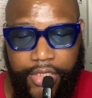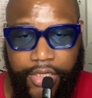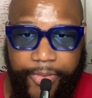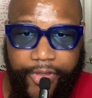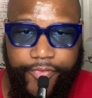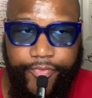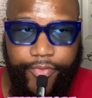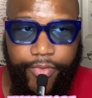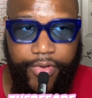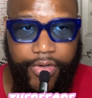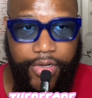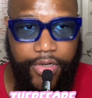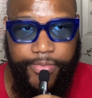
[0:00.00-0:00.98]

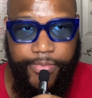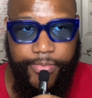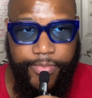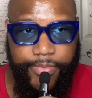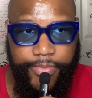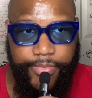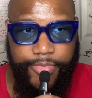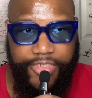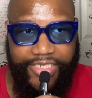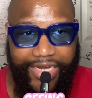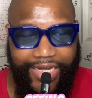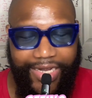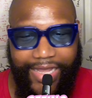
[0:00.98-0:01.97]
Therefore,
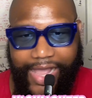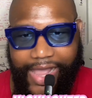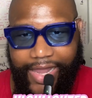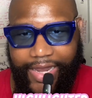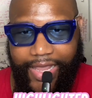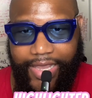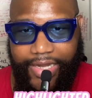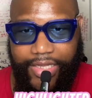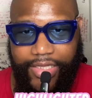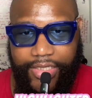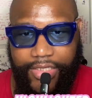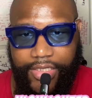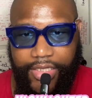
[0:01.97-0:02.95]
seeing it
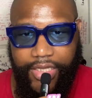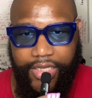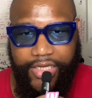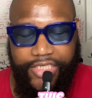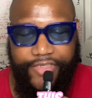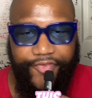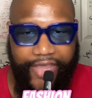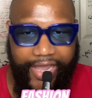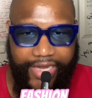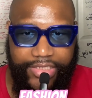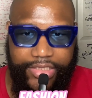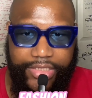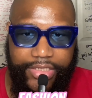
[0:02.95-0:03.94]
highlighted in this
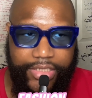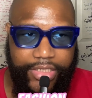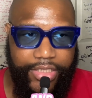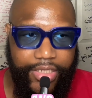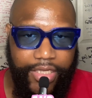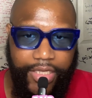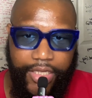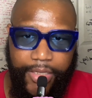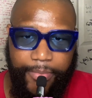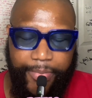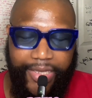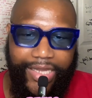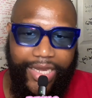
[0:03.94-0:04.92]
fashion and
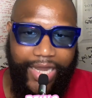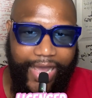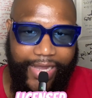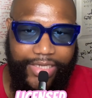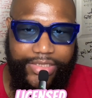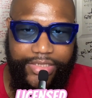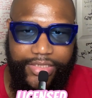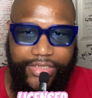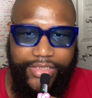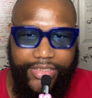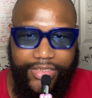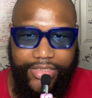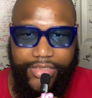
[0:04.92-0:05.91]
being
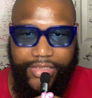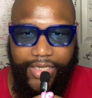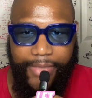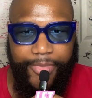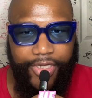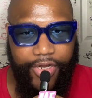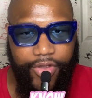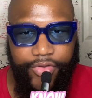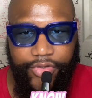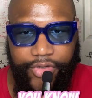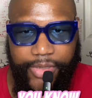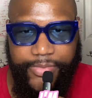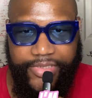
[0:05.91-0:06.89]
licensed is let me know,
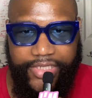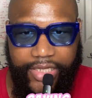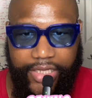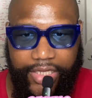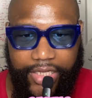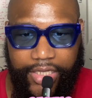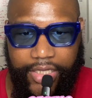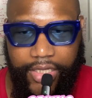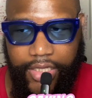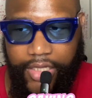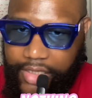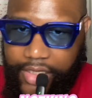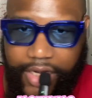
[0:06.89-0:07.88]
you know what I'm saying?
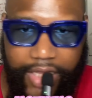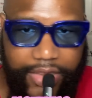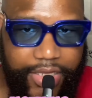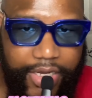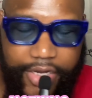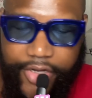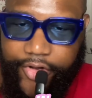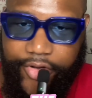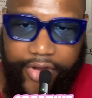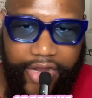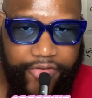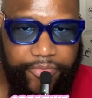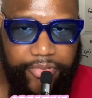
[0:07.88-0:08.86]
Nothing in the
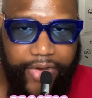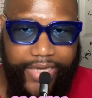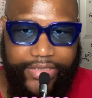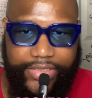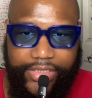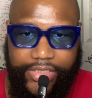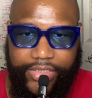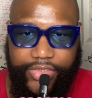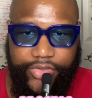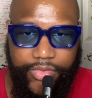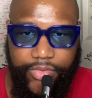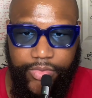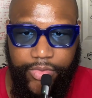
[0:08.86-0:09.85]
creative process
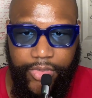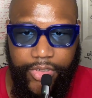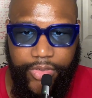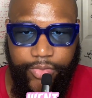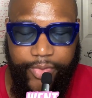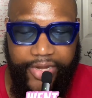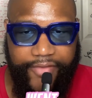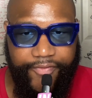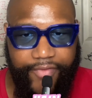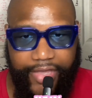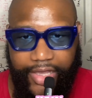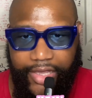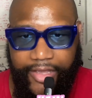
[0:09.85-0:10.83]
went in
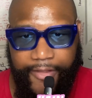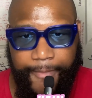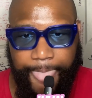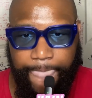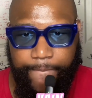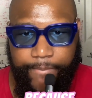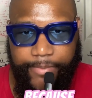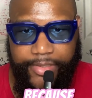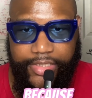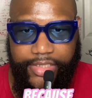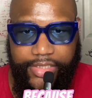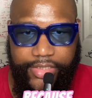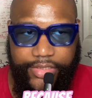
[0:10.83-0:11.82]
vain
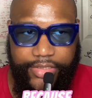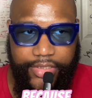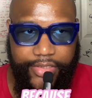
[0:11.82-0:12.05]
because